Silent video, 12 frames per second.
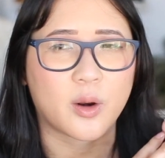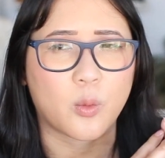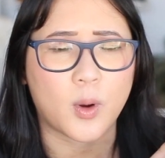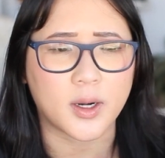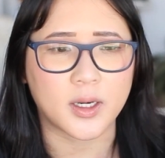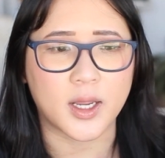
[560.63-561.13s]
their
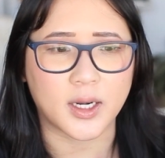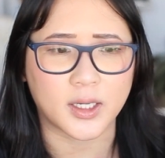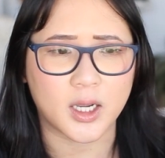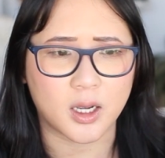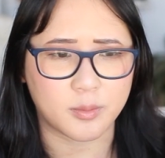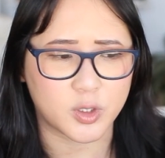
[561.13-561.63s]
one
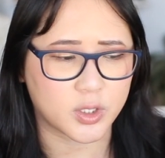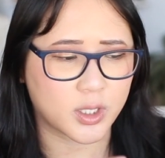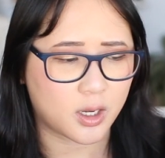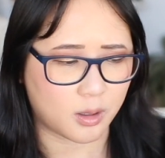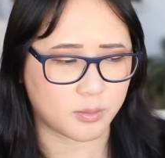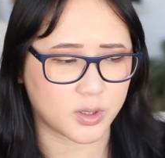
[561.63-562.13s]
income just
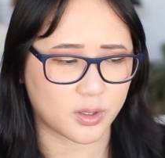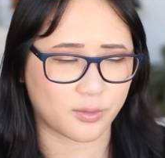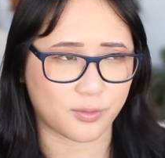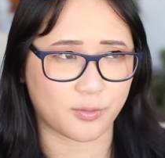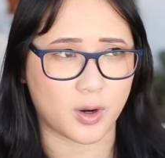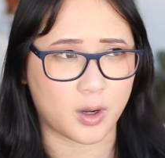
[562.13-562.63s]
comes
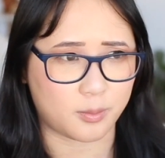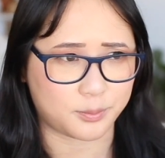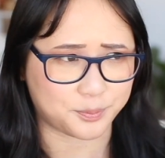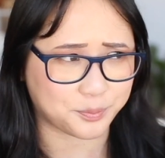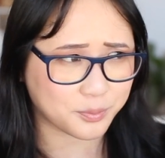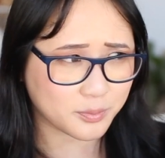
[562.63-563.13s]

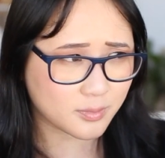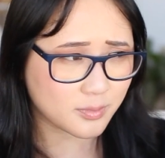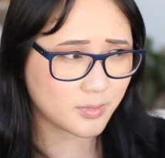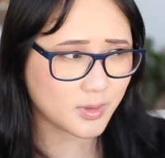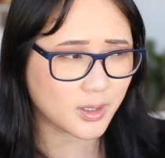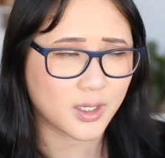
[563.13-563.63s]
from
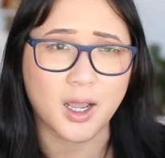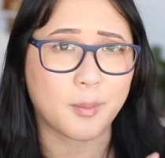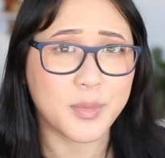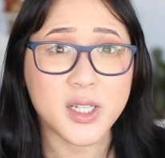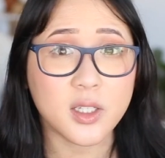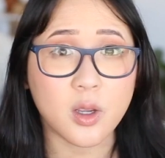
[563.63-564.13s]

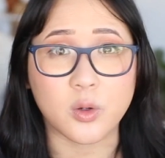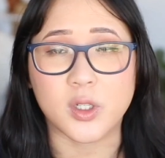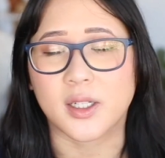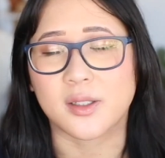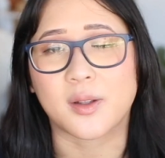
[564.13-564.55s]
Um, business coaching.